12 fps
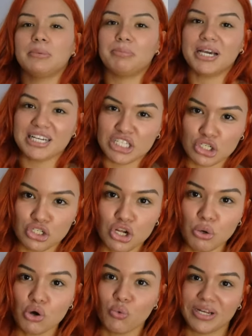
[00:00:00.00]
Because there's
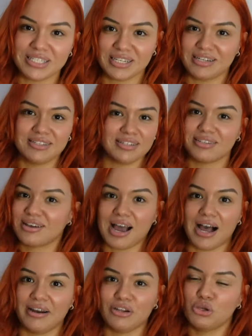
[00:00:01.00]
no coincidences in
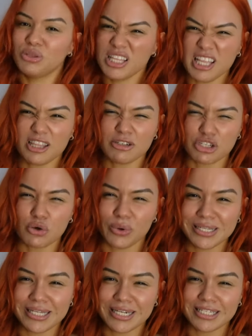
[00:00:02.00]
God. You think that there's
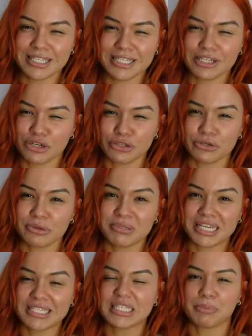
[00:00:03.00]
coincidences in your
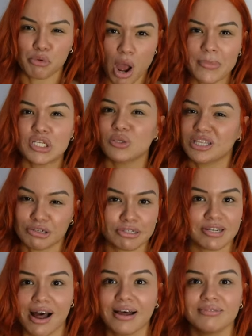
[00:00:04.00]
circumstances? I promise you that
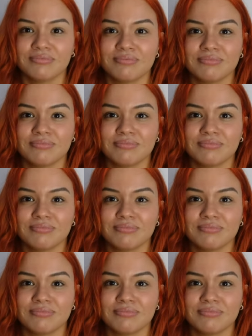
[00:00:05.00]
there's not.